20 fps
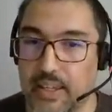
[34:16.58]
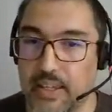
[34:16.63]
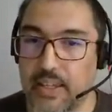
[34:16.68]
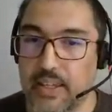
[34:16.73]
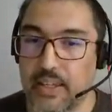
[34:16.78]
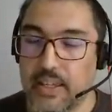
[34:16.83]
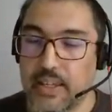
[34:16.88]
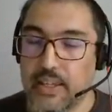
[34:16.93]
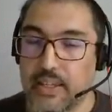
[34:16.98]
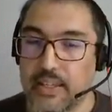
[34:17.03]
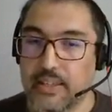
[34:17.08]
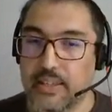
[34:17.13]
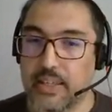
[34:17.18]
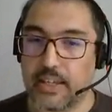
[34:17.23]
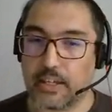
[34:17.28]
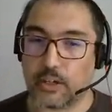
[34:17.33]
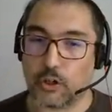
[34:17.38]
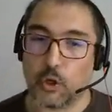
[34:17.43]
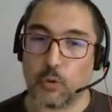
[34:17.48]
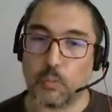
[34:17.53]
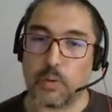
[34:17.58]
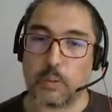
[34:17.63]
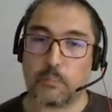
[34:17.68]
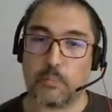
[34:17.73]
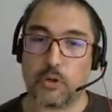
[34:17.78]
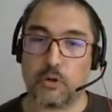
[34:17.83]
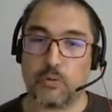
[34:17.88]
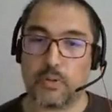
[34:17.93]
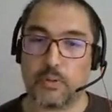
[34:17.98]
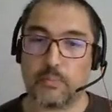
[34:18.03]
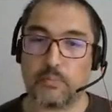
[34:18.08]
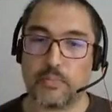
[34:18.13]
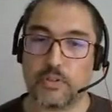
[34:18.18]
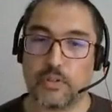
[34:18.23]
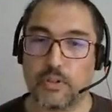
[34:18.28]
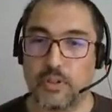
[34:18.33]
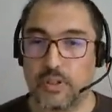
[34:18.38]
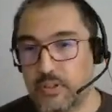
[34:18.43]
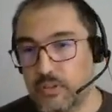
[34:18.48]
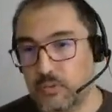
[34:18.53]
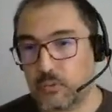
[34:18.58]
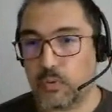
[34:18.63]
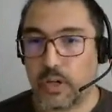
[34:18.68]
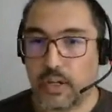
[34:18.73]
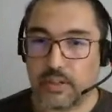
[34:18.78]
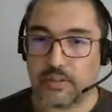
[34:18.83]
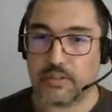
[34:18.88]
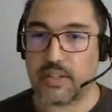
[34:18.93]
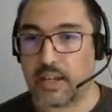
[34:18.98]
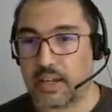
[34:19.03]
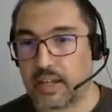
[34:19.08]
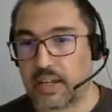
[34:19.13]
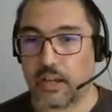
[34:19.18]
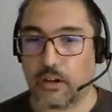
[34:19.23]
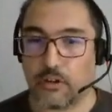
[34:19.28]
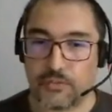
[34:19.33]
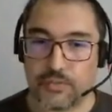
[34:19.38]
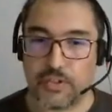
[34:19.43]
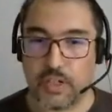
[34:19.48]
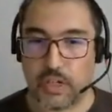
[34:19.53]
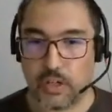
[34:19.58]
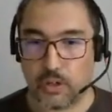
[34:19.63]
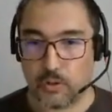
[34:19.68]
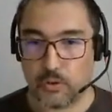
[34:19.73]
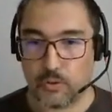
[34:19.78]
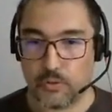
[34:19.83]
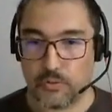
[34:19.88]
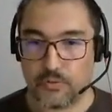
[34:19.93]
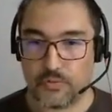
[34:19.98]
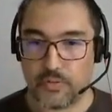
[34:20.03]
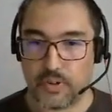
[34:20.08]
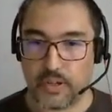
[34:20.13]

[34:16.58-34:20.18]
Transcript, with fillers: the rollback problem. So this is why it's a kind of yellow phase.